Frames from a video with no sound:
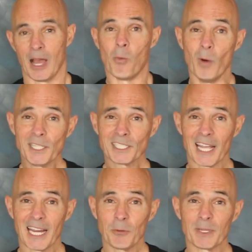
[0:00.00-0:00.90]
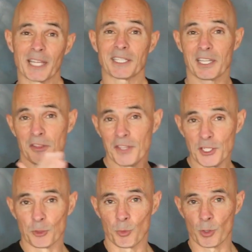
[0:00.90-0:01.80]
On one side, we've got the
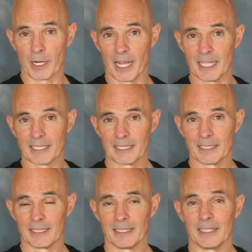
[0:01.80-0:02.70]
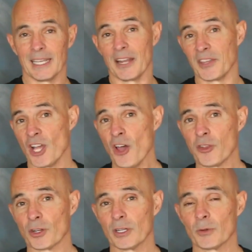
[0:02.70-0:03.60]
cathedral port guys, and on the
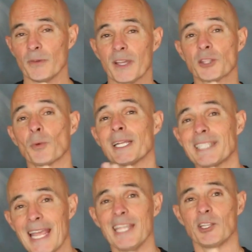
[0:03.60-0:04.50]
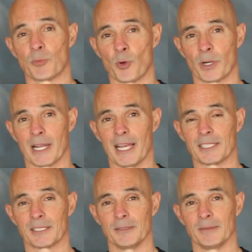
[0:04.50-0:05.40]
other, we've got the rectangular port
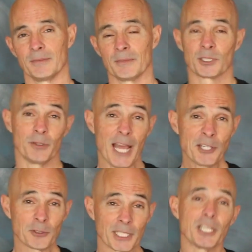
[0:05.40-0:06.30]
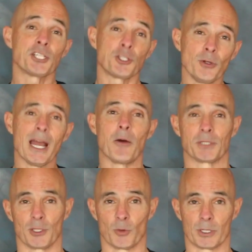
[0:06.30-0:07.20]
guys. So naturally, a shootout
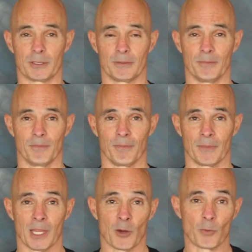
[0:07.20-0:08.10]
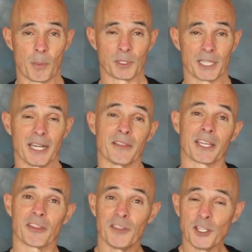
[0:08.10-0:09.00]
was in order. Representing the
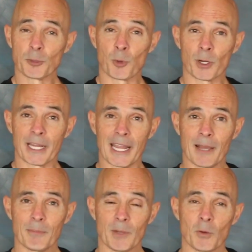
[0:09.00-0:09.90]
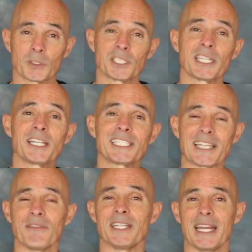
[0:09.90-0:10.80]
cathedral port camp was a set of
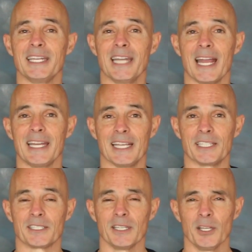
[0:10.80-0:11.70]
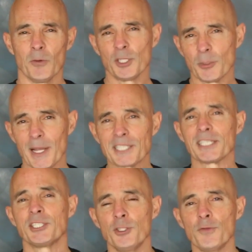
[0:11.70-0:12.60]
799 heads, which are
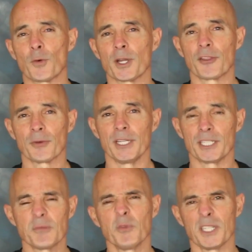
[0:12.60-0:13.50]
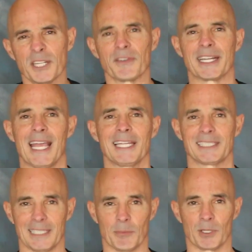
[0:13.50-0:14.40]
basically 243s with a different
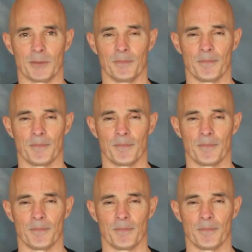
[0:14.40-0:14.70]
casting number.